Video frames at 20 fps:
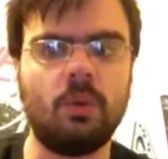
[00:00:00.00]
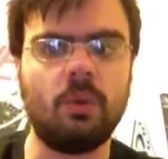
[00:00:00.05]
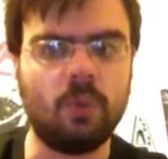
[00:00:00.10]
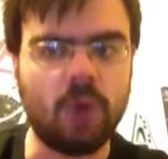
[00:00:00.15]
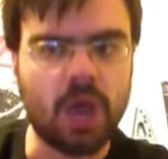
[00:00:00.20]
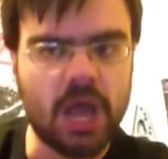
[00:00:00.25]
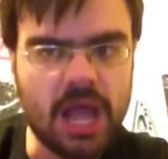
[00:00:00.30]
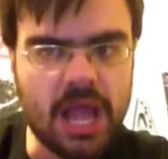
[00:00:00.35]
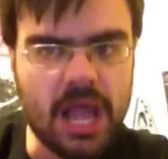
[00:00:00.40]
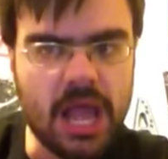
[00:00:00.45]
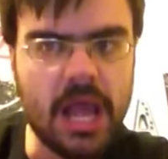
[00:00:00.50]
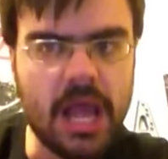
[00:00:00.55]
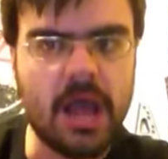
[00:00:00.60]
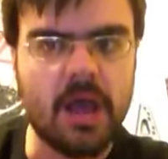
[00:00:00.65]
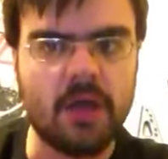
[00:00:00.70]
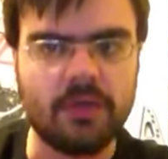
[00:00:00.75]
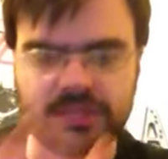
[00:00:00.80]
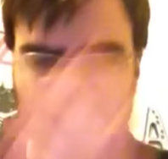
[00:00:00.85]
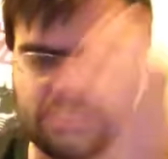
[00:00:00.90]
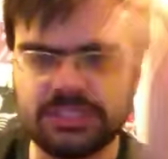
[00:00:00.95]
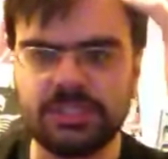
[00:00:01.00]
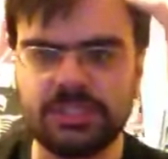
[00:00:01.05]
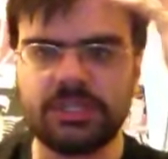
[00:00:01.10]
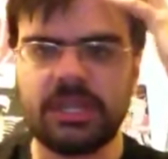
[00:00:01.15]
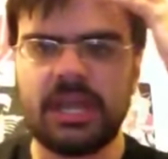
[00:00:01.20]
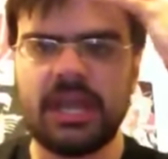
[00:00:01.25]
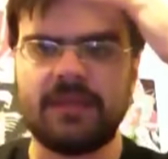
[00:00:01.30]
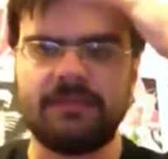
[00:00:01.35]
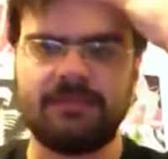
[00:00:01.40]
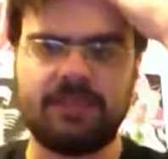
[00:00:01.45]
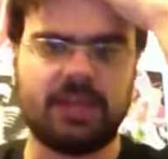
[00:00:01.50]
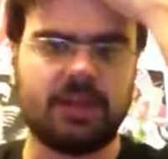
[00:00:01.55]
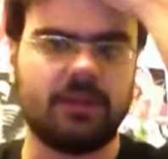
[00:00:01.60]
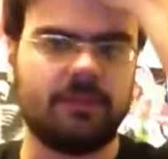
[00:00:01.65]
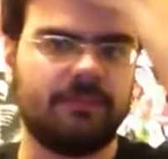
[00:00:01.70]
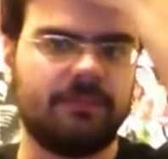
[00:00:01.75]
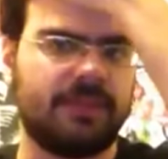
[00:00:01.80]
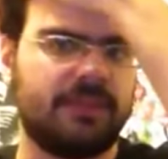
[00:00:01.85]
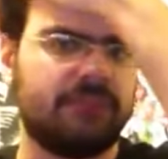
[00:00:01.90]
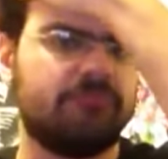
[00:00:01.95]
wow, this look, you
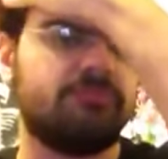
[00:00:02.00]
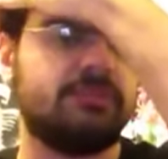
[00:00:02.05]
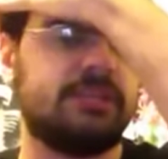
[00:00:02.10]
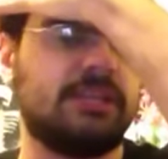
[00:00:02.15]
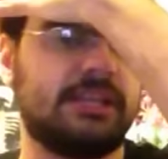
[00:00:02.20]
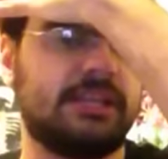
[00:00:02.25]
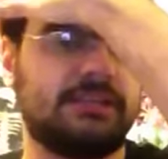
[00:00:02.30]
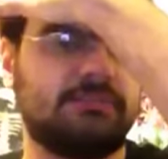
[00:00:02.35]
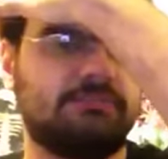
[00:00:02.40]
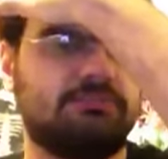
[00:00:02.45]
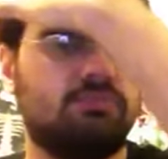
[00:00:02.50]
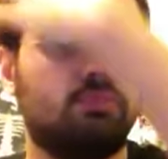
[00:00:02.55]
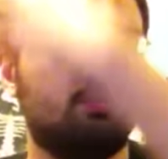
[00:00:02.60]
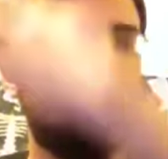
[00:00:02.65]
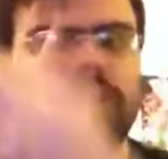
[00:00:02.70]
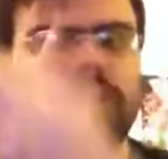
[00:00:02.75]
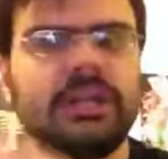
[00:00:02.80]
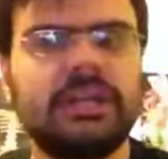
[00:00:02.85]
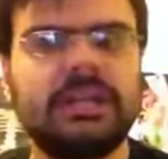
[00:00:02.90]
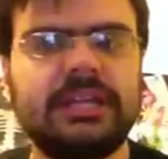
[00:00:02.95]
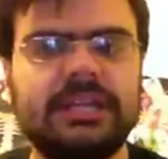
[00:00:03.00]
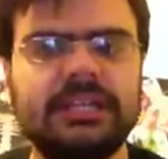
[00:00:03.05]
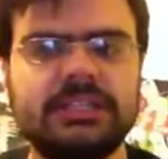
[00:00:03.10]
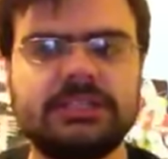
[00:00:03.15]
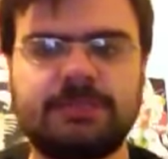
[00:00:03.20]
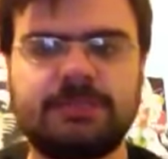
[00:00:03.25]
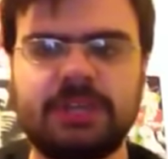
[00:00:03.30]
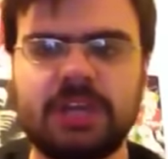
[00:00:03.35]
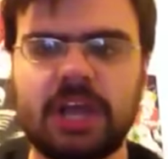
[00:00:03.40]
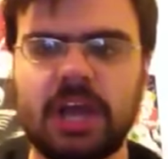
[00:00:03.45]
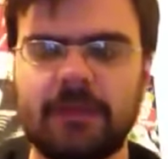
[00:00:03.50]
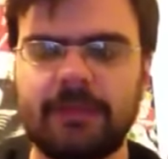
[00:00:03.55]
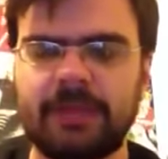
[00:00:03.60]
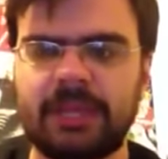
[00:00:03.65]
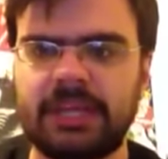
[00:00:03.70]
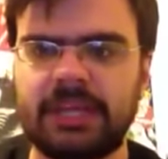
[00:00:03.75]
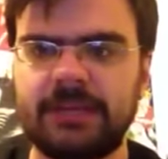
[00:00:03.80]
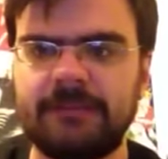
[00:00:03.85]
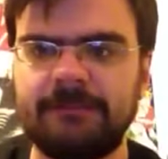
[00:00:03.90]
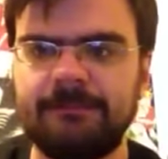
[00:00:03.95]
know, it really is
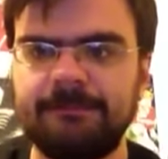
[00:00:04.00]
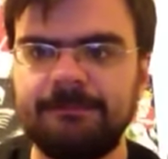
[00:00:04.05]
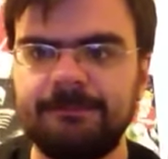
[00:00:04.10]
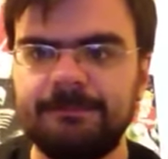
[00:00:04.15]
becoming